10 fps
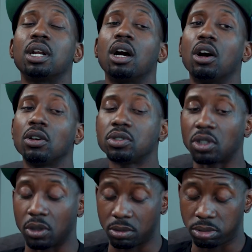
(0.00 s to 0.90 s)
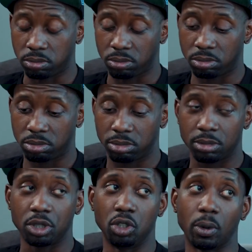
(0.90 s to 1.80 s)
But I also
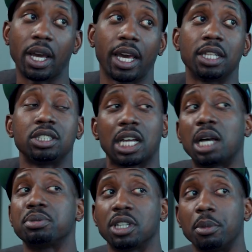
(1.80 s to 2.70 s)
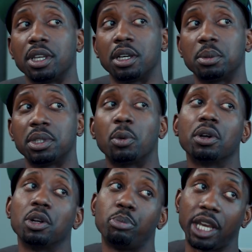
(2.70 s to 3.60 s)
knew I had jobs coming up that were
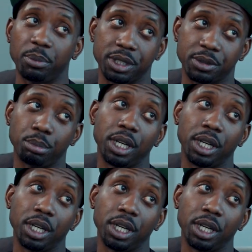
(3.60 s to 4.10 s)
going to pay me some